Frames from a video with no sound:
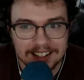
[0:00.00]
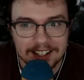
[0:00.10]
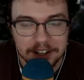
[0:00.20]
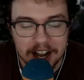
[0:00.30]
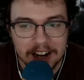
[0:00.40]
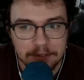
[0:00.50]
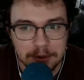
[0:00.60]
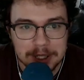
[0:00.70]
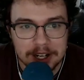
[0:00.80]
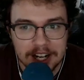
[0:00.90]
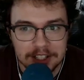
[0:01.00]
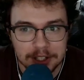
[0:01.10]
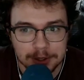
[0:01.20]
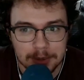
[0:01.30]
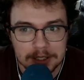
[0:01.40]
got to have 3
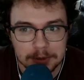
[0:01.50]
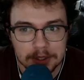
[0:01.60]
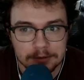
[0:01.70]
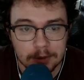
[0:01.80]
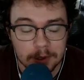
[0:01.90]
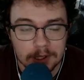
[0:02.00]
grandchildren by 24.